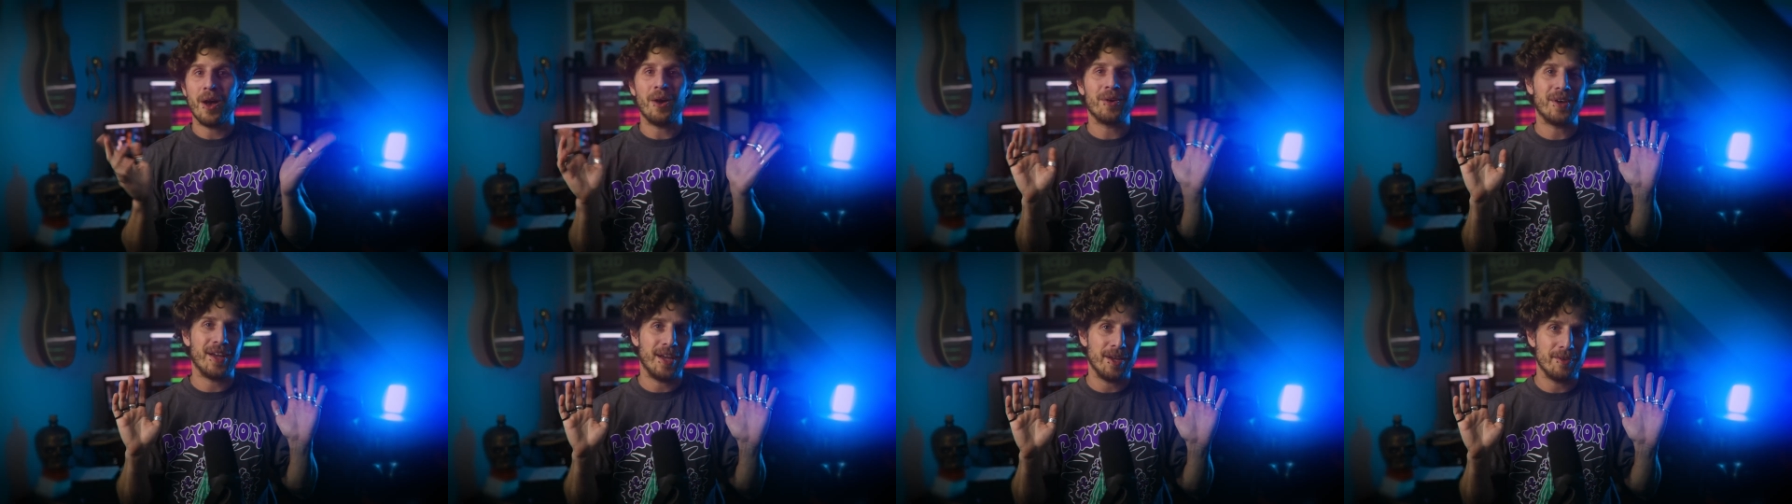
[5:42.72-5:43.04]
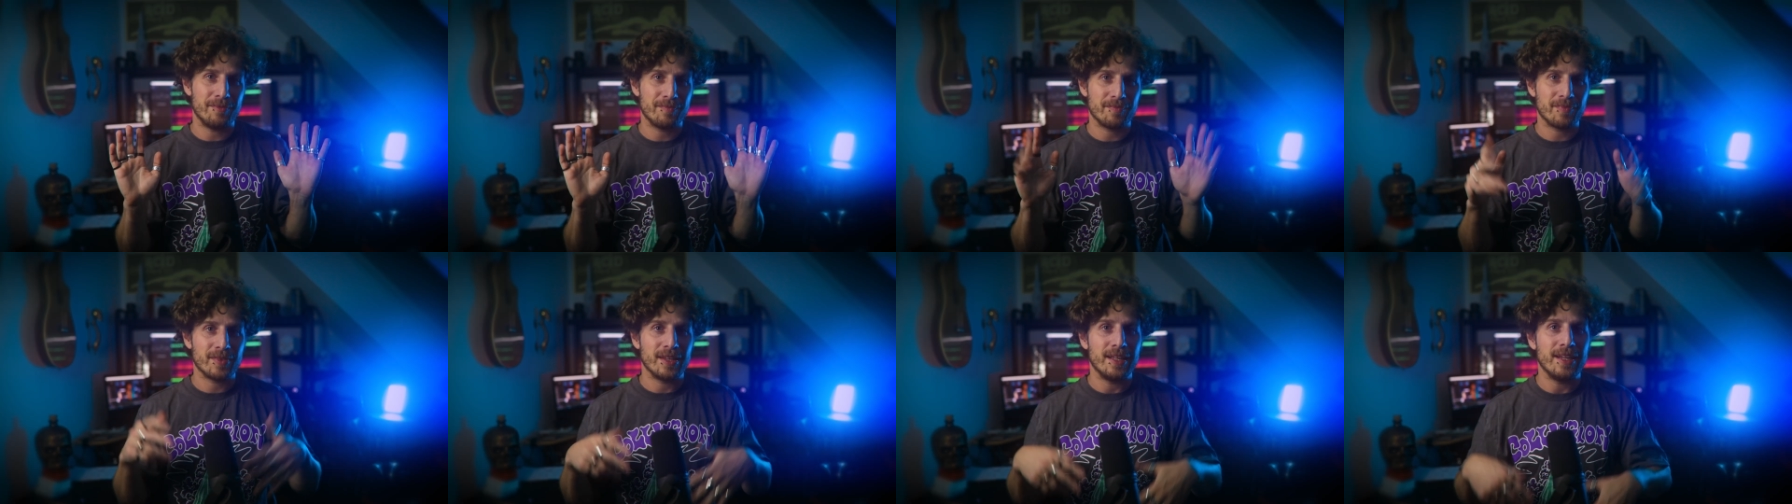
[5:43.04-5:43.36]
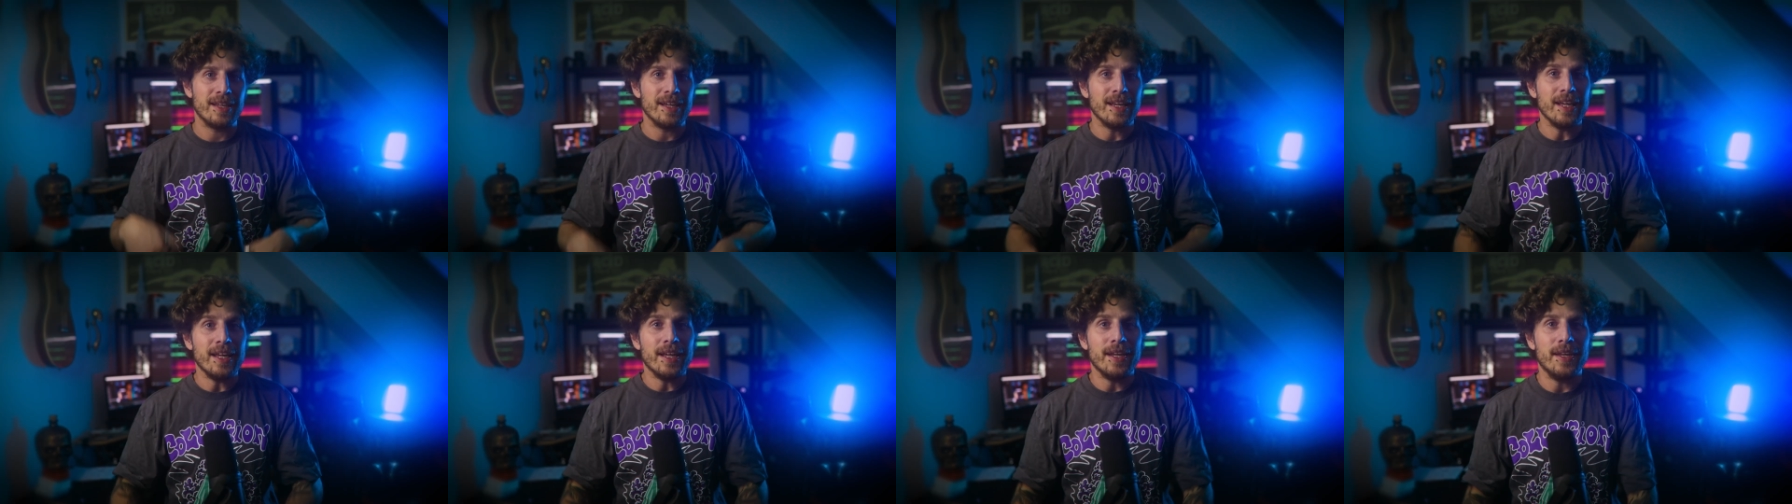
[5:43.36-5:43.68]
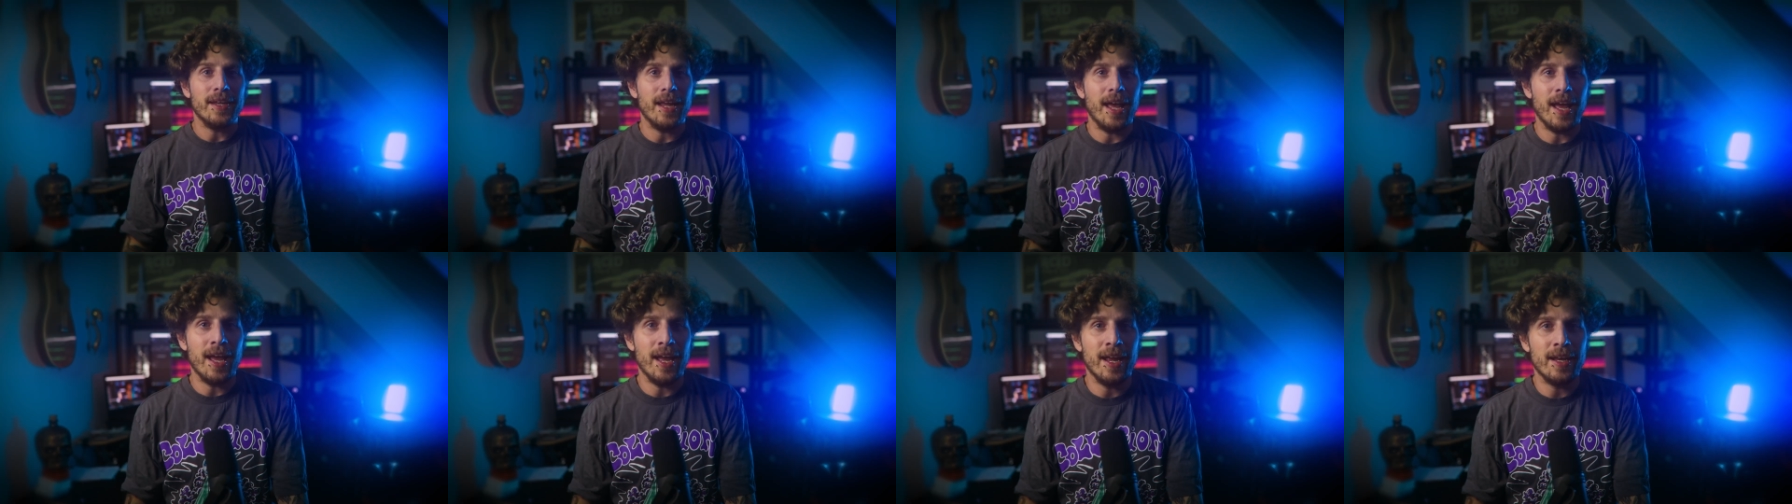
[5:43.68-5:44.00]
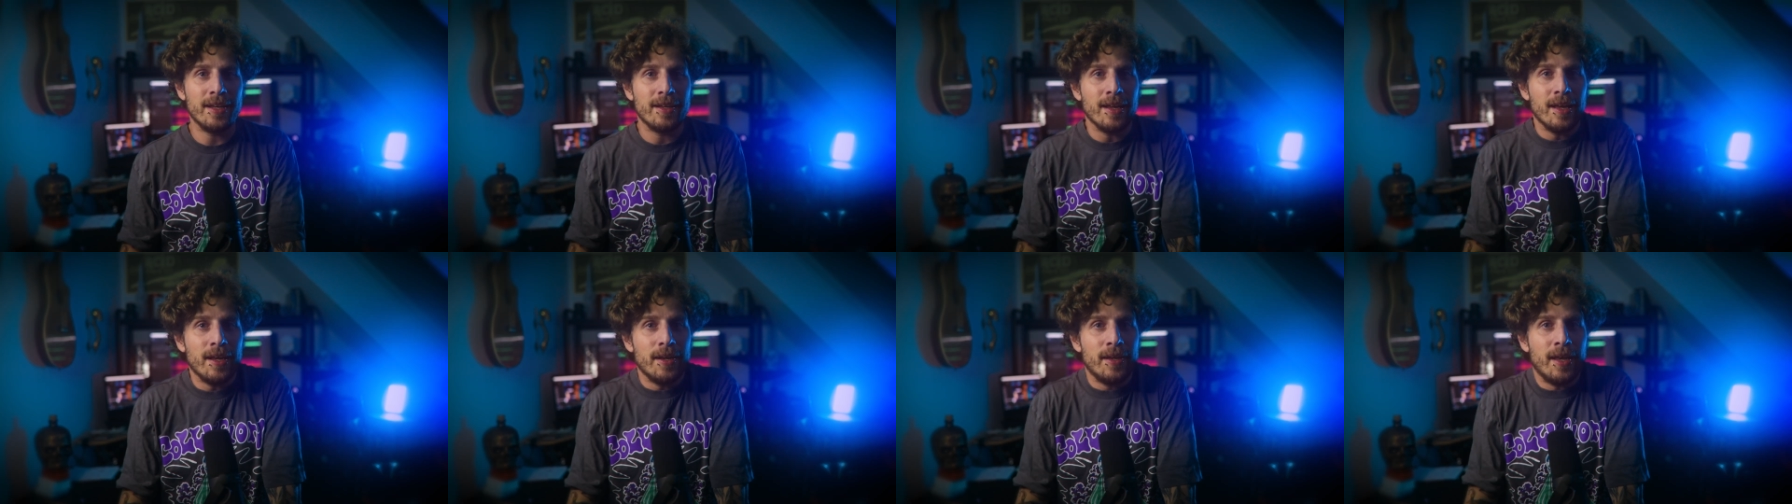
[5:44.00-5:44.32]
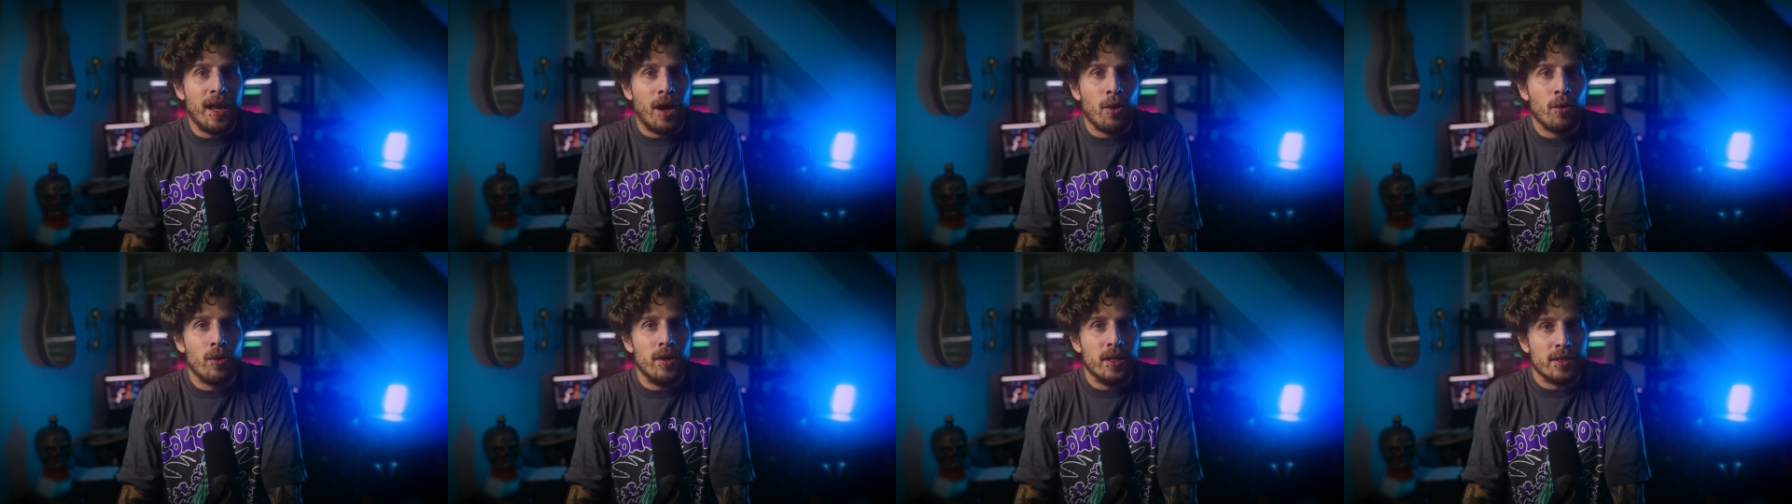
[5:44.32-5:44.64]
Okay. And
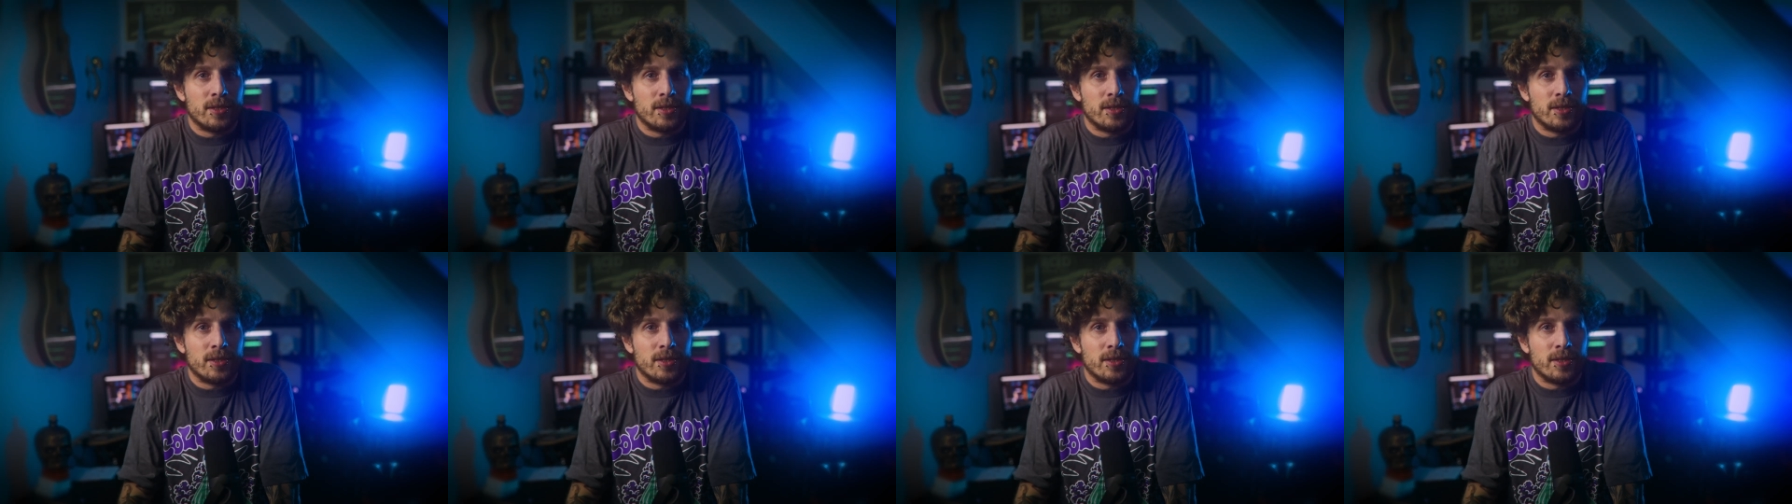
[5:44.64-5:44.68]
now